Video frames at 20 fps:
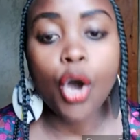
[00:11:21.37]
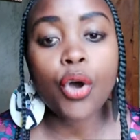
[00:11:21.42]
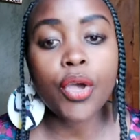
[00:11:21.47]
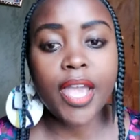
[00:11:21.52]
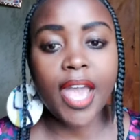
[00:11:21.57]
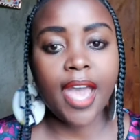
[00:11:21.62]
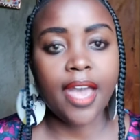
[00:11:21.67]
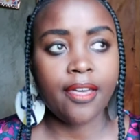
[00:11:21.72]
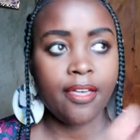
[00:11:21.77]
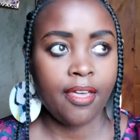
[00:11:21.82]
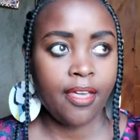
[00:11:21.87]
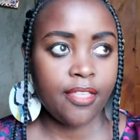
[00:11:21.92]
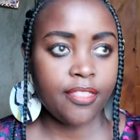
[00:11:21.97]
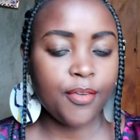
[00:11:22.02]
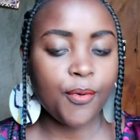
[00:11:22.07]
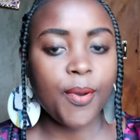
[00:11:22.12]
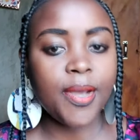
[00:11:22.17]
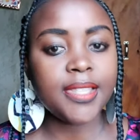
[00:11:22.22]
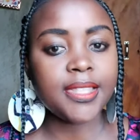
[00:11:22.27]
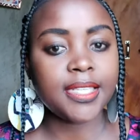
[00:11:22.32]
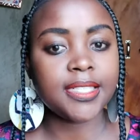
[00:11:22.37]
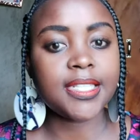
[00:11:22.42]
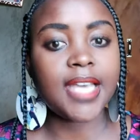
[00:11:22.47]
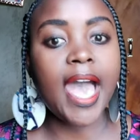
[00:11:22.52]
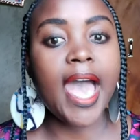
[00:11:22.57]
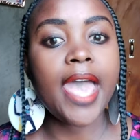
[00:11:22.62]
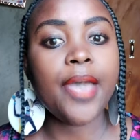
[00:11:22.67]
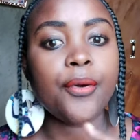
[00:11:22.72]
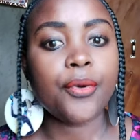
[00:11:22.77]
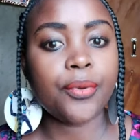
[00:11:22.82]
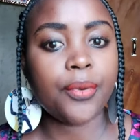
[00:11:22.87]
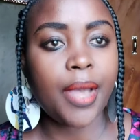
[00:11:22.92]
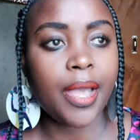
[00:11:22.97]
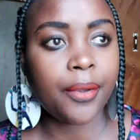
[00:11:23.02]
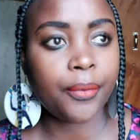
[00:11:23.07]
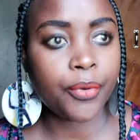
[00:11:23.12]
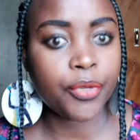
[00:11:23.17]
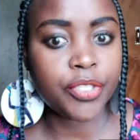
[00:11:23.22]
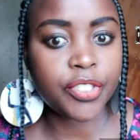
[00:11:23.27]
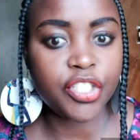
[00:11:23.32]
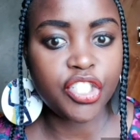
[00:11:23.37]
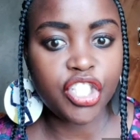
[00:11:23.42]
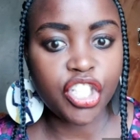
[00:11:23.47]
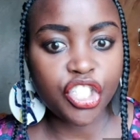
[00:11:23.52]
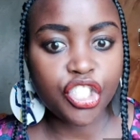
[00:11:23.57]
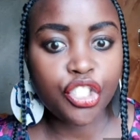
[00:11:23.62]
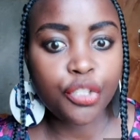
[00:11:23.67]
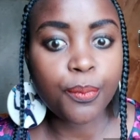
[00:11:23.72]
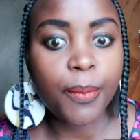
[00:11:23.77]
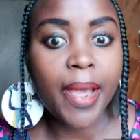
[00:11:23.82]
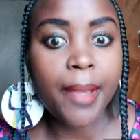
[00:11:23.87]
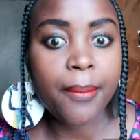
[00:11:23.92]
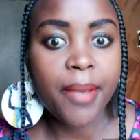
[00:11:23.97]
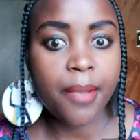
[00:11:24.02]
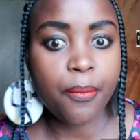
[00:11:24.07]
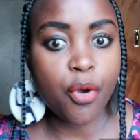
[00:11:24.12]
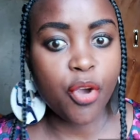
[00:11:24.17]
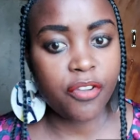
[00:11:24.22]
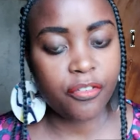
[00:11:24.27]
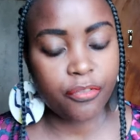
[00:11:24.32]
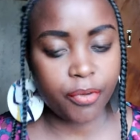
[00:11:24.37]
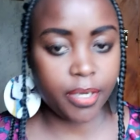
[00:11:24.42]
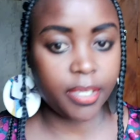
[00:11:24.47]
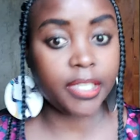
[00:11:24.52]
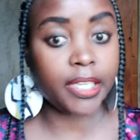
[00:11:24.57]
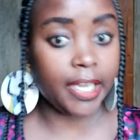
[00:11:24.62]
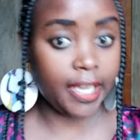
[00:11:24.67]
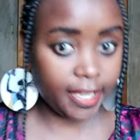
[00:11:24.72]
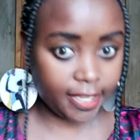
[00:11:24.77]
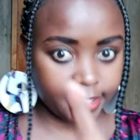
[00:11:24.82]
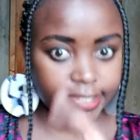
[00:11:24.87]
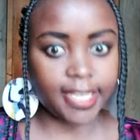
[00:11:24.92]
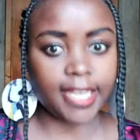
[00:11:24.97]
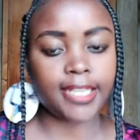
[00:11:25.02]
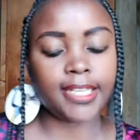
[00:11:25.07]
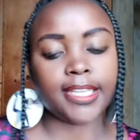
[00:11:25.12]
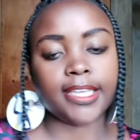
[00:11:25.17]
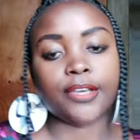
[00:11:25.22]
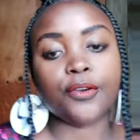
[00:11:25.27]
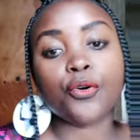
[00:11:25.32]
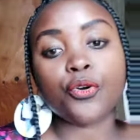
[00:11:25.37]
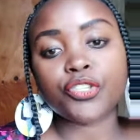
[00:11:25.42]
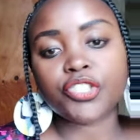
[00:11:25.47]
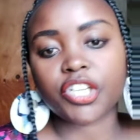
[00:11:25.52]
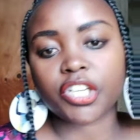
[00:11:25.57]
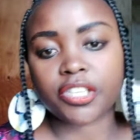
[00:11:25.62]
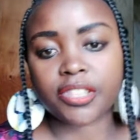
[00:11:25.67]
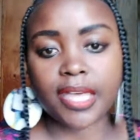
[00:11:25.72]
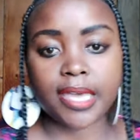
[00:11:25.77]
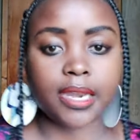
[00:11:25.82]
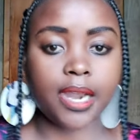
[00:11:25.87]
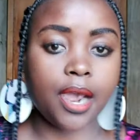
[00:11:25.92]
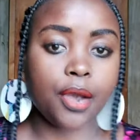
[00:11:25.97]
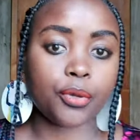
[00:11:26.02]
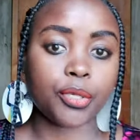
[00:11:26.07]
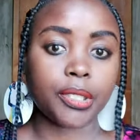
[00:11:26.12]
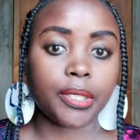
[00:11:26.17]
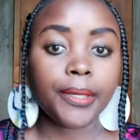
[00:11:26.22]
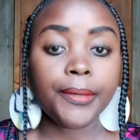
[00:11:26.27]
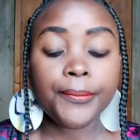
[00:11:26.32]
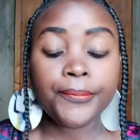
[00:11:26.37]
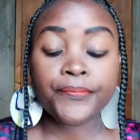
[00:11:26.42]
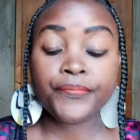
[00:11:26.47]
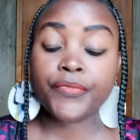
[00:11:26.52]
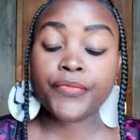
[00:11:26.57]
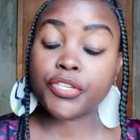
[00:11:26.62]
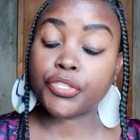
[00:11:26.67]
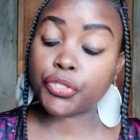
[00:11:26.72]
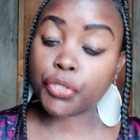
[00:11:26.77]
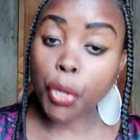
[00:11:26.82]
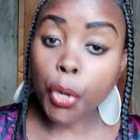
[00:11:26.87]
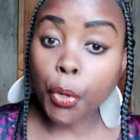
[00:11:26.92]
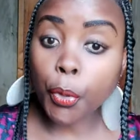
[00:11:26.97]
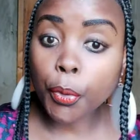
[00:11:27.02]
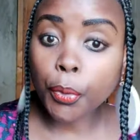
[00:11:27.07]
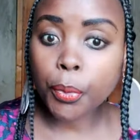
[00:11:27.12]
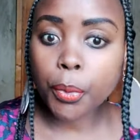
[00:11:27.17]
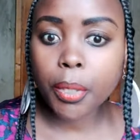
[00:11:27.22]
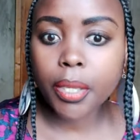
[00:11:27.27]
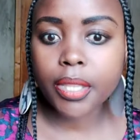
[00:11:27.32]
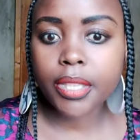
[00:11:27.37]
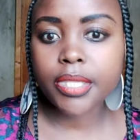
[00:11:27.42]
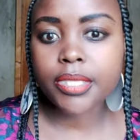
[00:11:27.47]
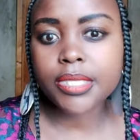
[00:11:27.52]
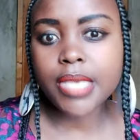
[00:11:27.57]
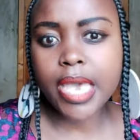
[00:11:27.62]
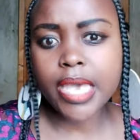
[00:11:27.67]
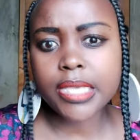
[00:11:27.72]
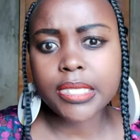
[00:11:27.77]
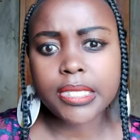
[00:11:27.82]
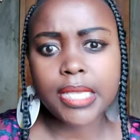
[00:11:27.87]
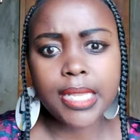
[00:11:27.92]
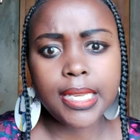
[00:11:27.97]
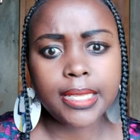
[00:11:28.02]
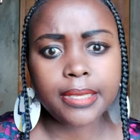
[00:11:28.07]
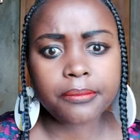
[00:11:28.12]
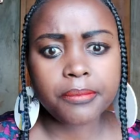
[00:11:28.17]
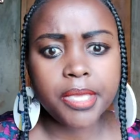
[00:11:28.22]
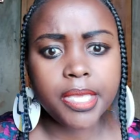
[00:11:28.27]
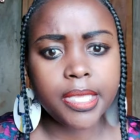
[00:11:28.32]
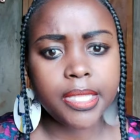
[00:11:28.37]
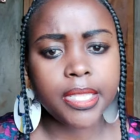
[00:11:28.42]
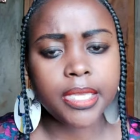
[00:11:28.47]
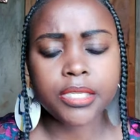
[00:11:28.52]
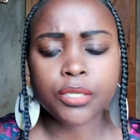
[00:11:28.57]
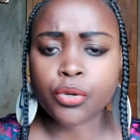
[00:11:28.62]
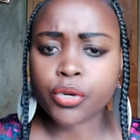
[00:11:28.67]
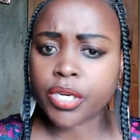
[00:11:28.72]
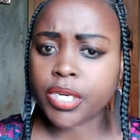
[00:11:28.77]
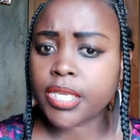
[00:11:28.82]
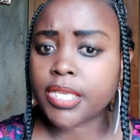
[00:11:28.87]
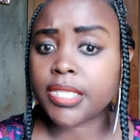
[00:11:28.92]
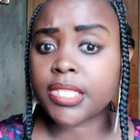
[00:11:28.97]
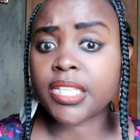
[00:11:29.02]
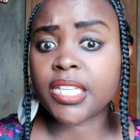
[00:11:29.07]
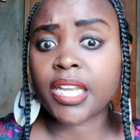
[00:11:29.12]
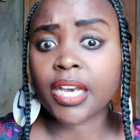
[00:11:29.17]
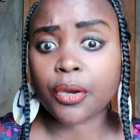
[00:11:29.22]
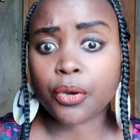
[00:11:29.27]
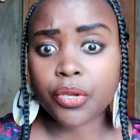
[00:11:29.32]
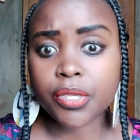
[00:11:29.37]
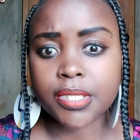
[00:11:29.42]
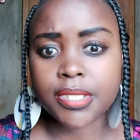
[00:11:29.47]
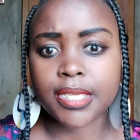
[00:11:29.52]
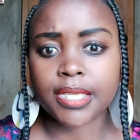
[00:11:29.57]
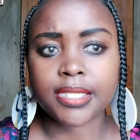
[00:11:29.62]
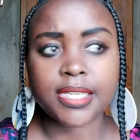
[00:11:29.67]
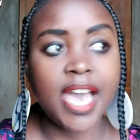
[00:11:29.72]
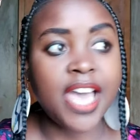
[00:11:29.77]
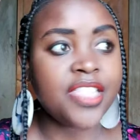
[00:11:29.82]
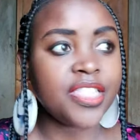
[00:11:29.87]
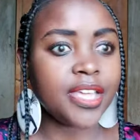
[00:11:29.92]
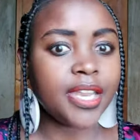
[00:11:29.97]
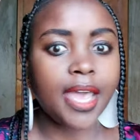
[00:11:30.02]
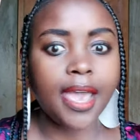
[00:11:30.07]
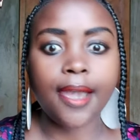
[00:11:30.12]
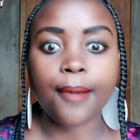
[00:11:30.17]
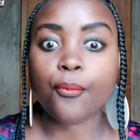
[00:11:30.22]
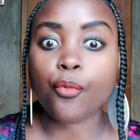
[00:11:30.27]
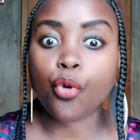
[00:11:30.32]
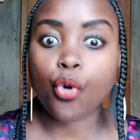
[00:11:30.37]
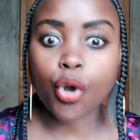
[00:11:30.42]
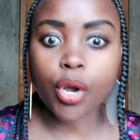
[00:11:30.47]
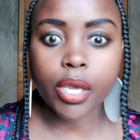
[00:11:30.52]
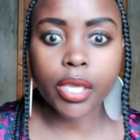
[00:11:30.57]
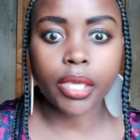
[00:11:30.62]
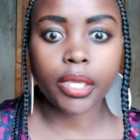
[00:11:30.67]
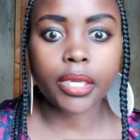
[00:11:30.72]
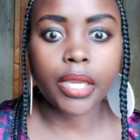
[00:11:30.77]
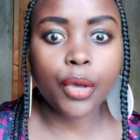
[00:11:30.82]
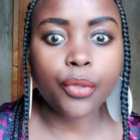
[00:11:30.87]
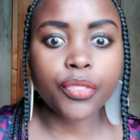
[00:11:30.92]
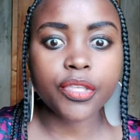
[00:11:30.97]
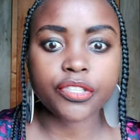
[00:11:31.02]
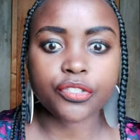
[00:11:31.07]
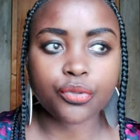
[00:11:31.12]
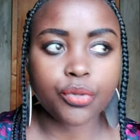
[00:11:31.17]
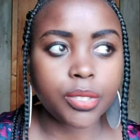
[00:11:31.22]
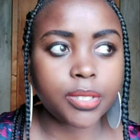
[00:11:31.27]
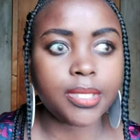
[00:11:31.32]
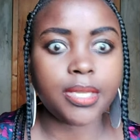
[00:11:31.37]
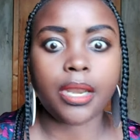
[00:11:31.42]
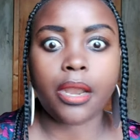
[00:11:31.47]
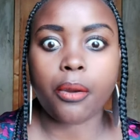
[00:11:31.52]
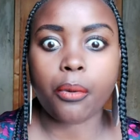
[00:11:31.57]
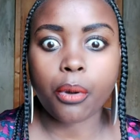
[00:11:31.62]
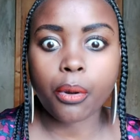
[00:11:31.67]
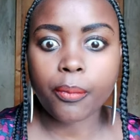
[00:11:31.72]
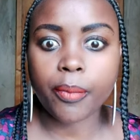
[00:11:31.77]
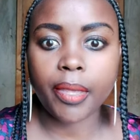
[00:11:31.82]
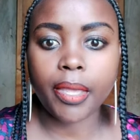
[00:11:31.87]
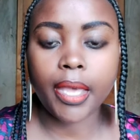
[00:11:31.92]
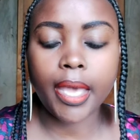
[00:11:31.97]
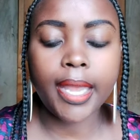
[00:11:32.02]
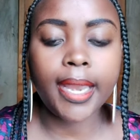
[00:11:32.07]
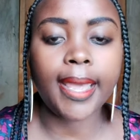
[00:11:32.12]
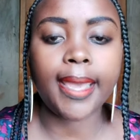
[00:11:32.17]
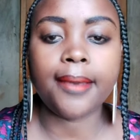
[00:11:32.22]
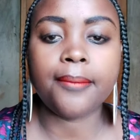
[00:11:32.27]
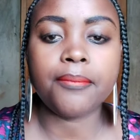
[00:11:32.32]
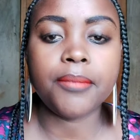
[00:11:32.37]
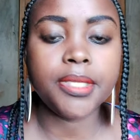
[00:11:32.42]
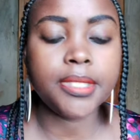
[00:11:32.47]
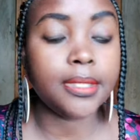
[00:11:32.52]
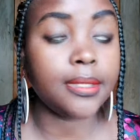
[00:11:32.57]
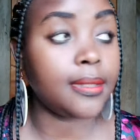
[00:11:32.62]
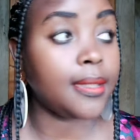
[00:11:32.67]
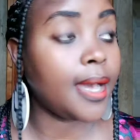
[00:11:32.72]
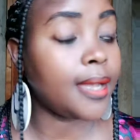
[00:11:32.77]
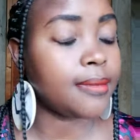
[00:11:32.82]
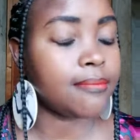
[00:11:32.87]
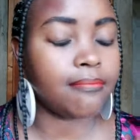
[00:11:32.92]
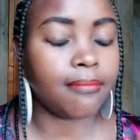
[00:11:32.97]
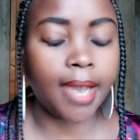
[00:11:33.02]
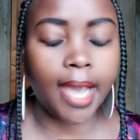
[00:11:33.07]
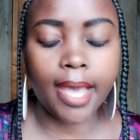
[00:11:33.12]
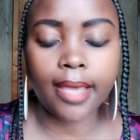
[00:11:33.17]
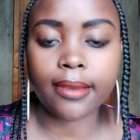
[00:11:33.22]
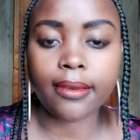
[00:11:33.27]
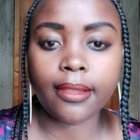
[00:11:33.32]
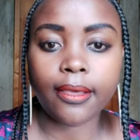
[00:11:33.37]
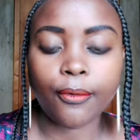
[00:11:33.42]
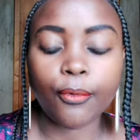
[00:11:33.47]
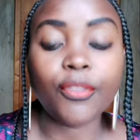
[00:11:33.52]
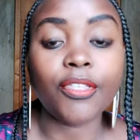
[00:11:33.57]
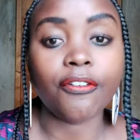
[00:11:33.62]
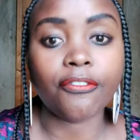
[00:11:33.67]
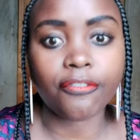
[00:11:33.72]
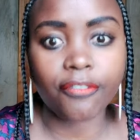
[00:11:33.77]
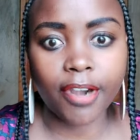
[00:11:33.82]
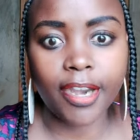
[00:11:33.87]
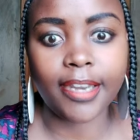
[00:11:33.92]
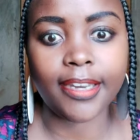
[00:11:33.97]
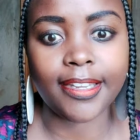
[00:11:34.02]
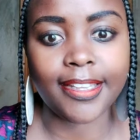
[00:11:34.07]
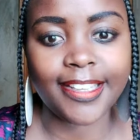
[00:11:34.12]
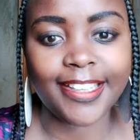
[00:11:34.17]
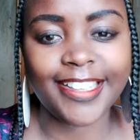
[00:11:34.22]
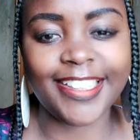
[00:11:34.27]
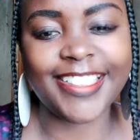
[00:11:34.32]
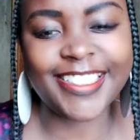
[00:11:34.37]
Oh yeah, the one that I was ditched by my boyfriend. Yeah, exactly. Go check that out. So this guy is telling me that already he's in a concert, and then I am walking down the streets in Nairobi and I am meeting that man with a friend.